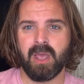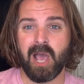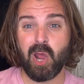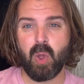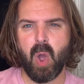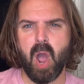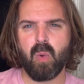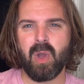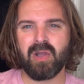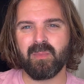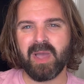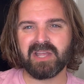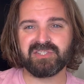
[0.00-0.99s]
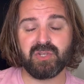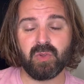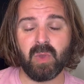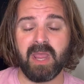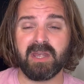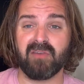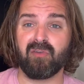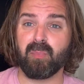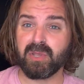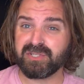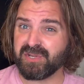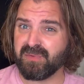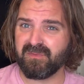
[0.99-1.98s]
Hello, hi, welcome back to another
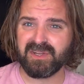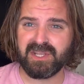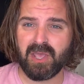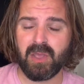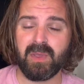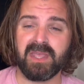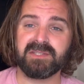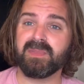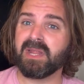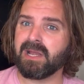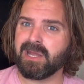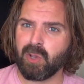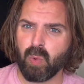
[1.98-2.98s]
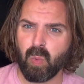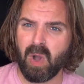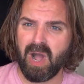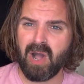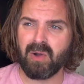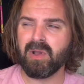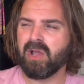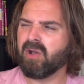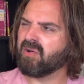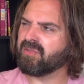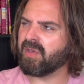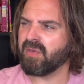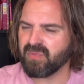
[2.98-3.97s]
BookTube video. It's been a little while,
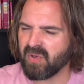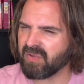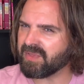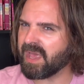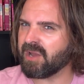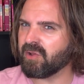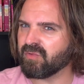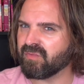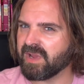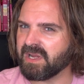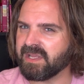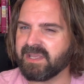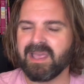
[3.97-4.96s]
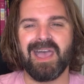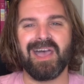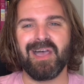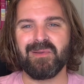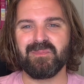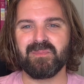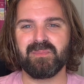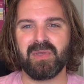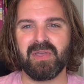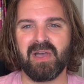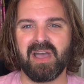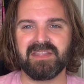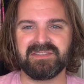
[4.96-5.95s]
although not that long really,
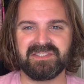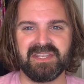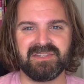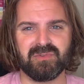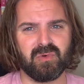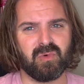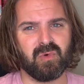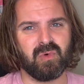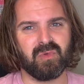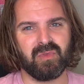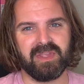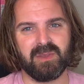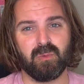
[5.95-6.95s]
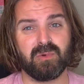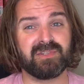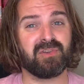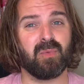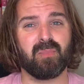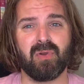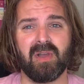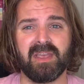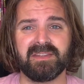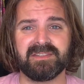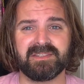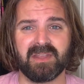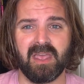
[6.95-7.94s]
but I did all the Walter Scott
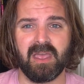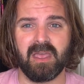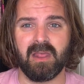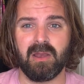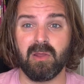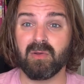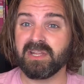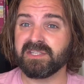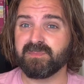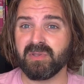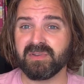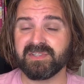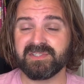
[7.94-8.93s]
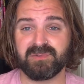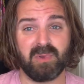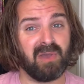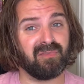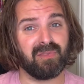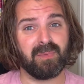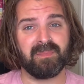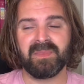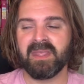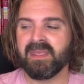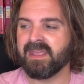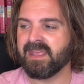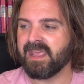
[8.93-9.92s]
Prize long list books, 12 of them
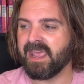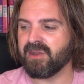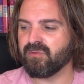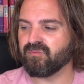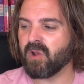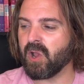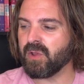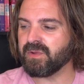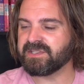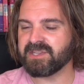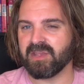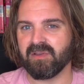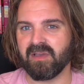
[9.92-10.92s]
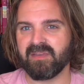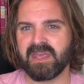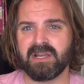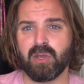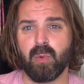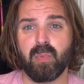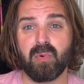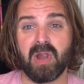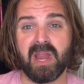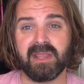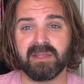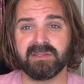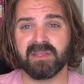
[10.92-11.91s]
in a row, so I've had a little
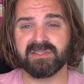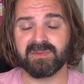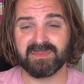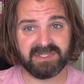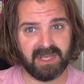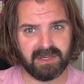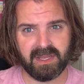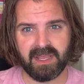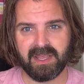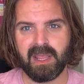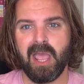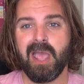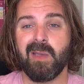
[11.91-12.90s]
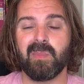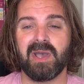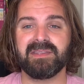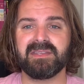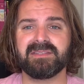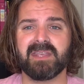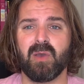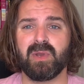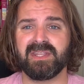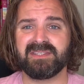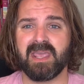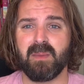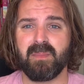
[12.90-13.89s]
break, done some studying, but I did say I wanted
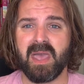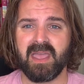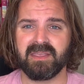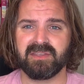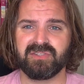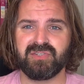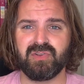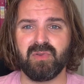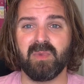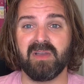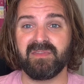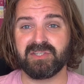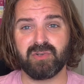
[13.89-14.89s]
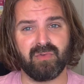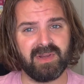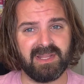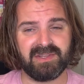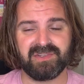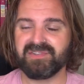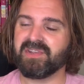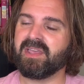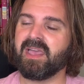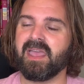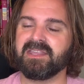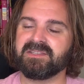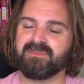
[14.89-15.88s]
to get back to my Victorian
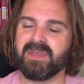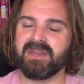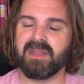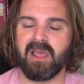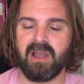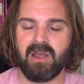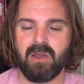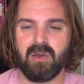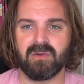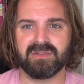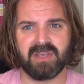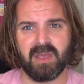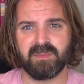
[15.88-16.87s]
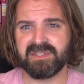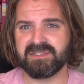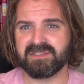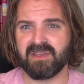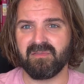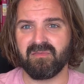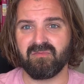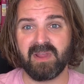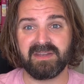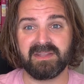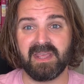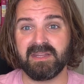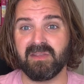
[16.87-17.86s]
literature. It's been a long time since I've
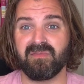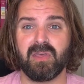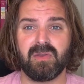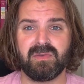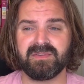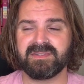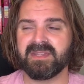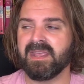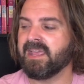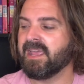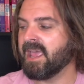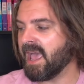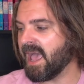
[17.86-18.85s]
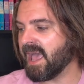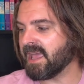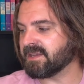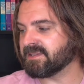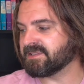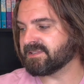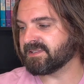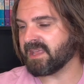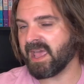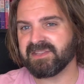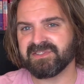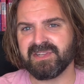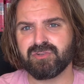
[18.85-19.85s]
read any of those, and
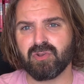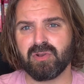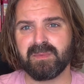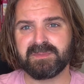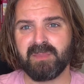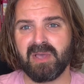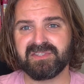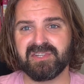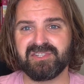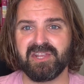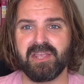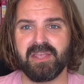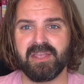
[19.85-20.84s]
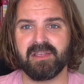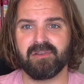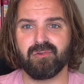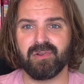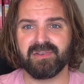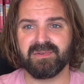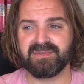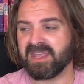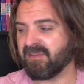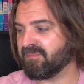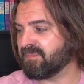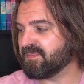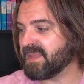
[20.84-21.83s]
Anthony Trollope's Barsetshire Chronicles
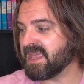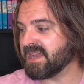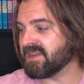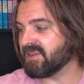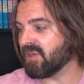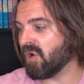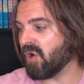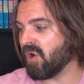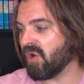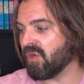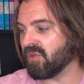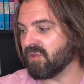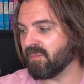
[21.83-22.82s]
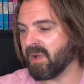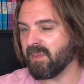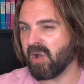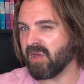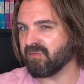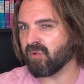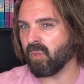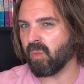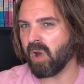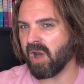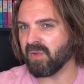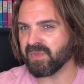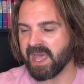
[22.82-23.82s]
have been on my mind for a
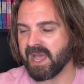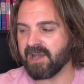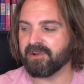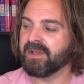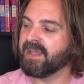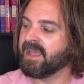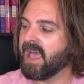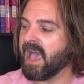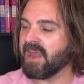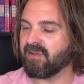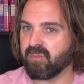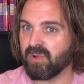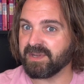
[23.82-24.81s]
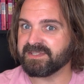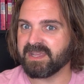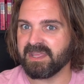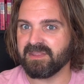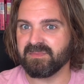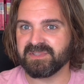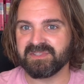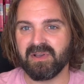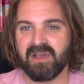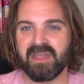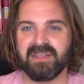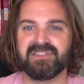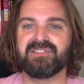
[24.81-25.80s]
while now, and I've wanted to get them
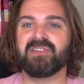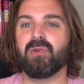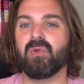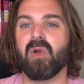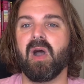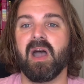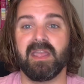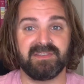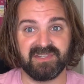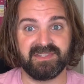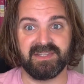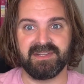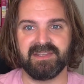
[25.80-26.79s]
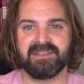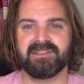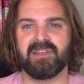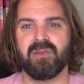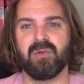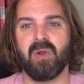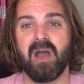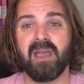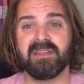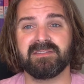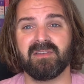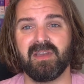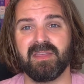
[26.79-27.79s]
started, so I just did it. So I
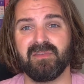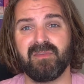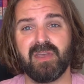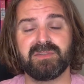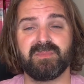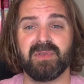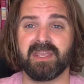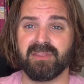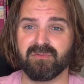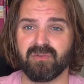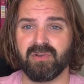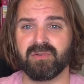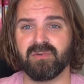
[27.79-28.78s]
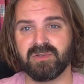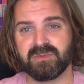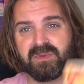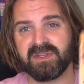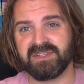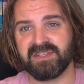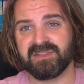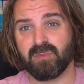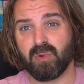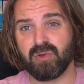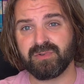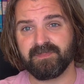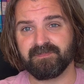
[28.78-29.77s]
started the first book in the Chronicles, which is The
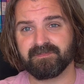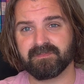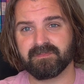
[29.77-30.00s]
Warden.